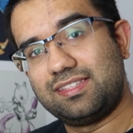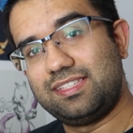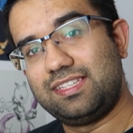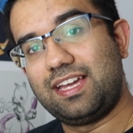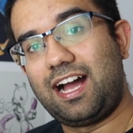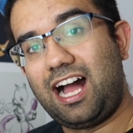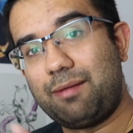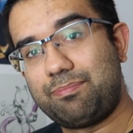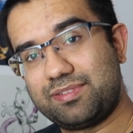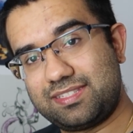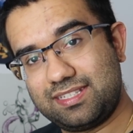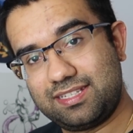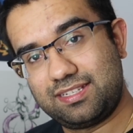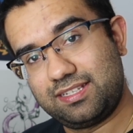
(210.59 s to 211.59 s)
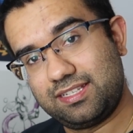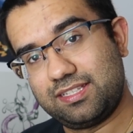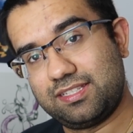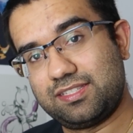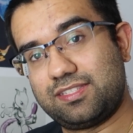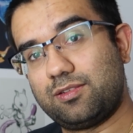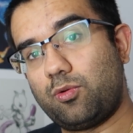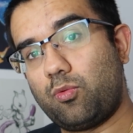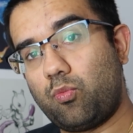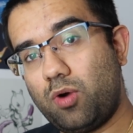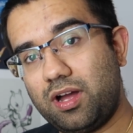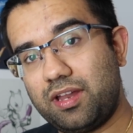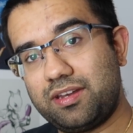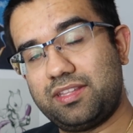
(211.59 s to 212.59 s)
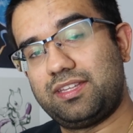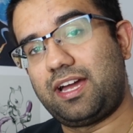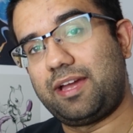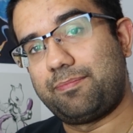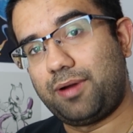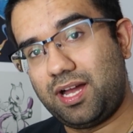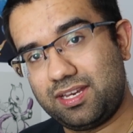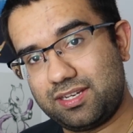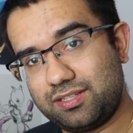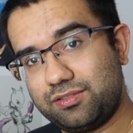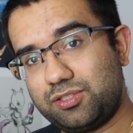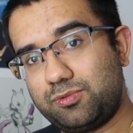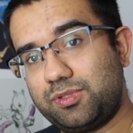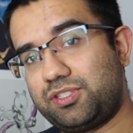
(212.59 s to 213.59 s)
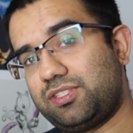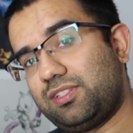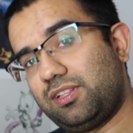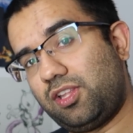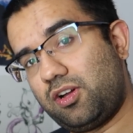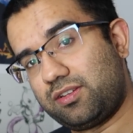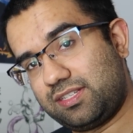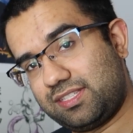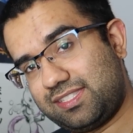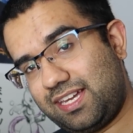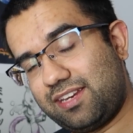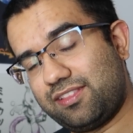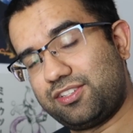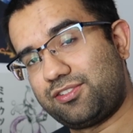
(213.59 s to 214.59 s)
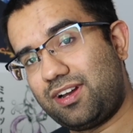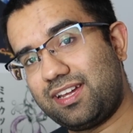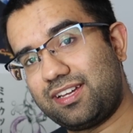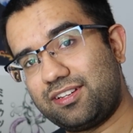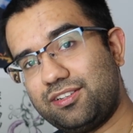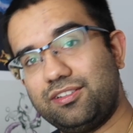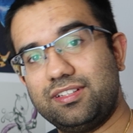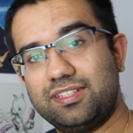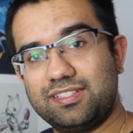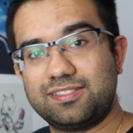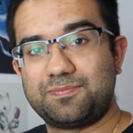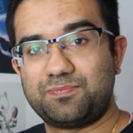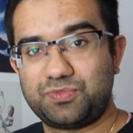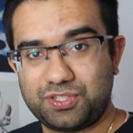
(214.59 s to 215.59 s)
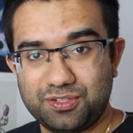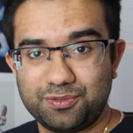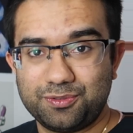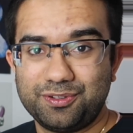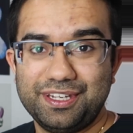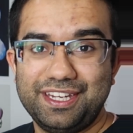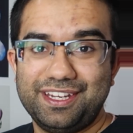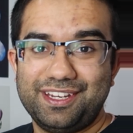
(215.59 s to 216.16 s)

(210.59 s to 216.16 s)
the opposite is 1 and the hypotenuse, which is the longest side of the triangle, is 2.